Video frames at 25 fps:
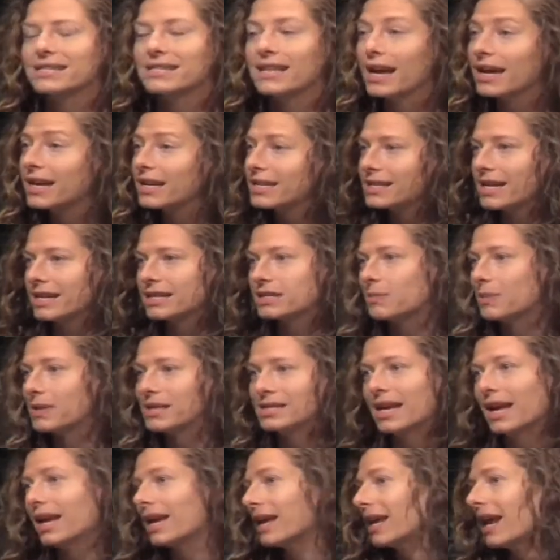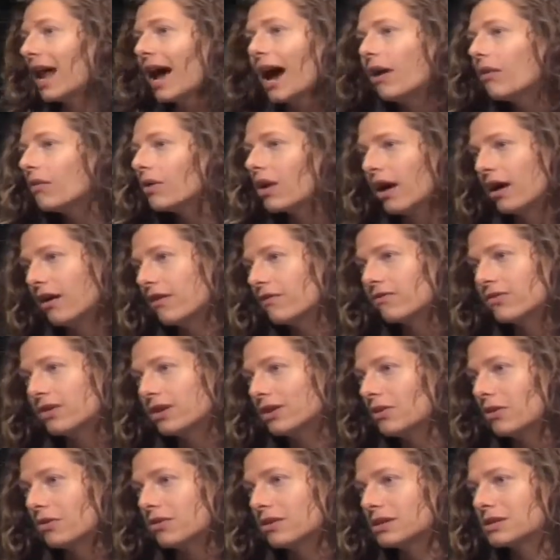Science has been taken out of
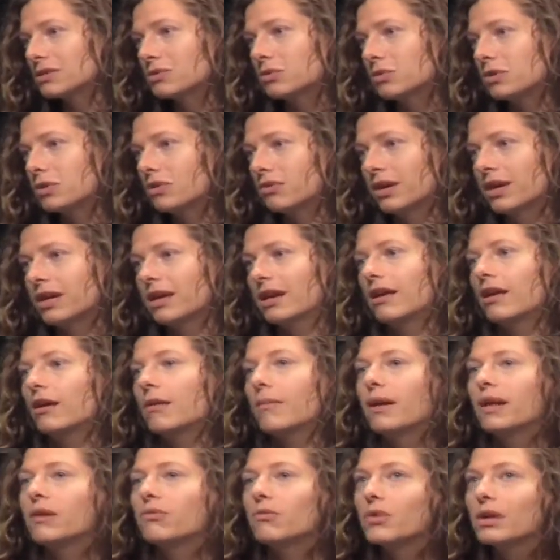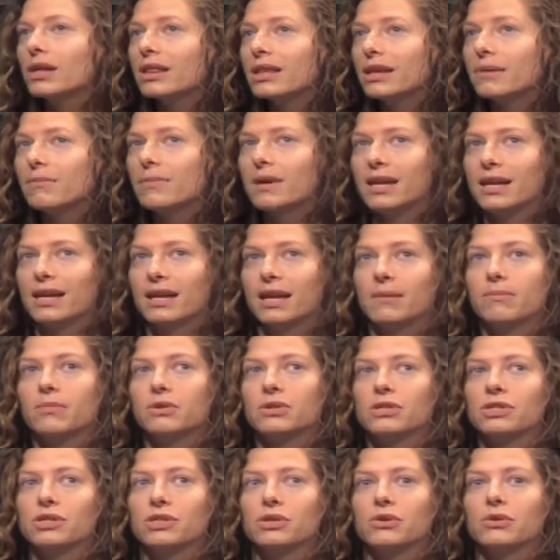you know the school curriculum and really being
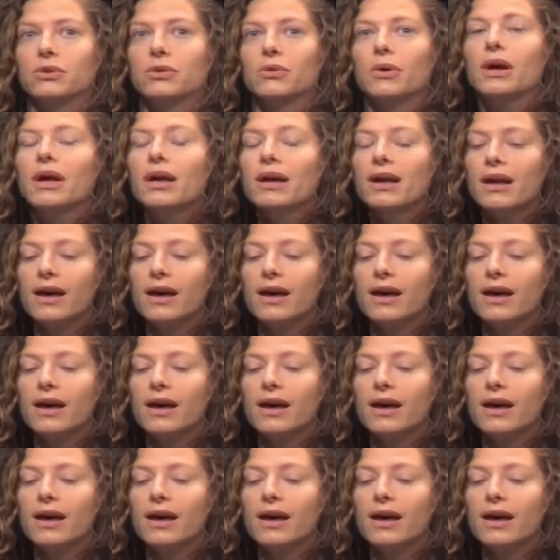able to